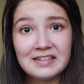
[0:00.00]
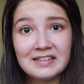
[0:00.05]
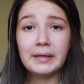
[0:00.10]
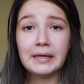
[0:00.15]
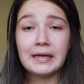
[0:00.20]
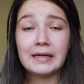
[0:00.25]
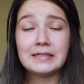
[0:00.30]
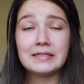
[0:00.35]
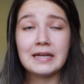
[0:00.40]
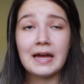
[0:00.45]

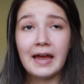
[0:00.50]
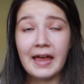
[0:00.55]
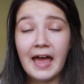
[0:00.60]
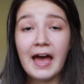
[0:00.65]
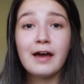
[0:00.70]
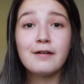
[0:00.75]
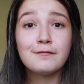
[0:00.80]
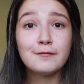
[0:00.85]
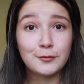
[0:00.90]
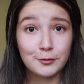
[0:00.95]
because I
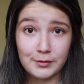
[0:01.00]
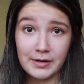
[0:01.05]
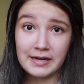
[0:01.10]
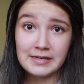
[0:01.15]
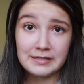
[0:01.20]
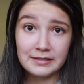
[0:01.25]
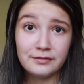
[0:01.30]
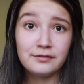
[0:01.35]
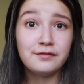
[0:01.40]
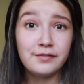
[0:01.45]
have
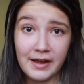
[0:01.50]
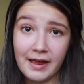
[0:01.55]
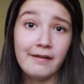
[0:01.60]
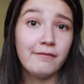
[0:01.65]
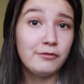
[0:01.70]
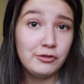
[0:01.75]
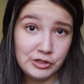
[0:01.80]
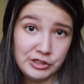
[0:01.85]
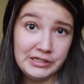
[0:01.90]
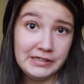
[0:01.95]
Verizon
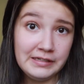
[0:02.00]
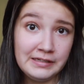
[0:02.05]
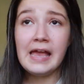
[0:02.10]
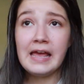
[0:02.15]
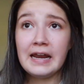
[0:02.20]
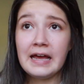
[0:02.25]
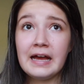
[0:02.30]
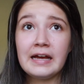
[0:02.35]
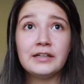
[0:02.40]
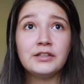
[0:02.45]
5G
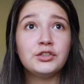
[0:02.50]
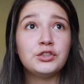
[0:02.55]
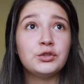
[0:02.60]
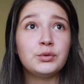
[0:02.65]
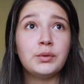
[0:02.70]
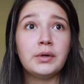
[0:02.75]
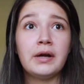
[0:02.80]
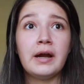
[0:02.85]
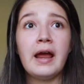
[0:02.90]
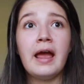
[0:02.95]
and I
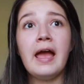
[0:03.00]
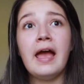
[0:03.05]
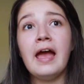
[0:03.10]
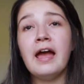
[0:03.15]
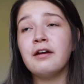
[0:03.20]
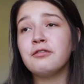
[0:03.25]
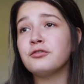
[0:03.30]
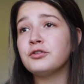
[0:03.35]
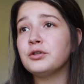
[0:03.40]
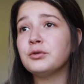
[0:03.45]
swear
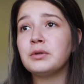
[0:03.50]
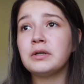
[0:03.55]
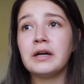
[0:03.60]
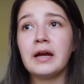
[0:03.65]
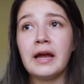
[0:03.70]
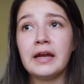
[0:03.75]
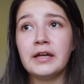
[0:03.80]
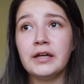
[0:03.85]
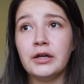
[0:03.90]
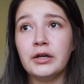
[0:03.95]

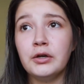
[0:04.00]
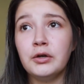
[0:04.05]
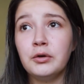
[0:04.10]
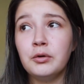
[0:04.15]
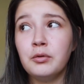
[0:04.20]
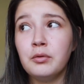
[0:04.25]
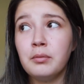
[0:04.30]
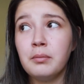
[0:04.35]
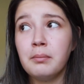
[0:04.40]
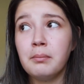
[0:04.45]
everywhere I go